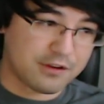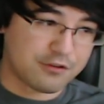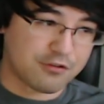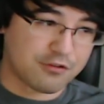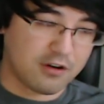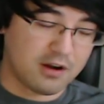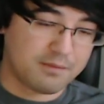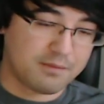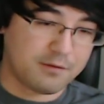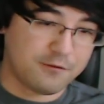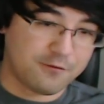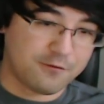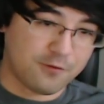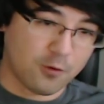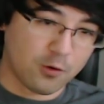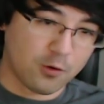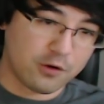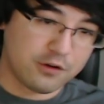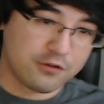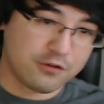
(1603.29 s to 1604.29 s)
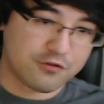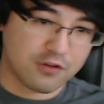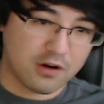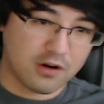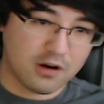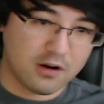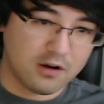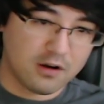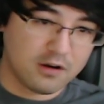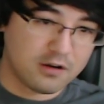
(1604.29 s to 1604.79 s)
draw it before you
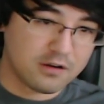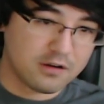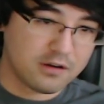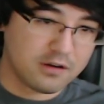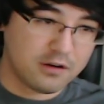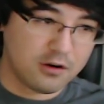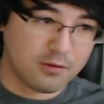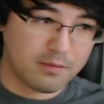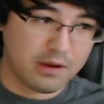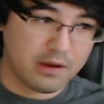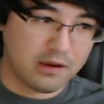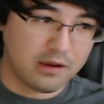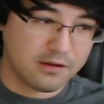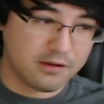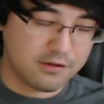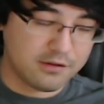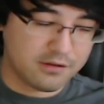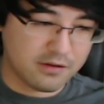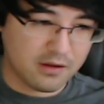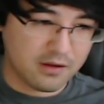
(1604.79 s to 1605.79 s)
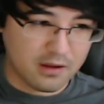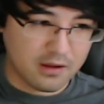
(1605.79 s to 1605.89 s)
draw your minions.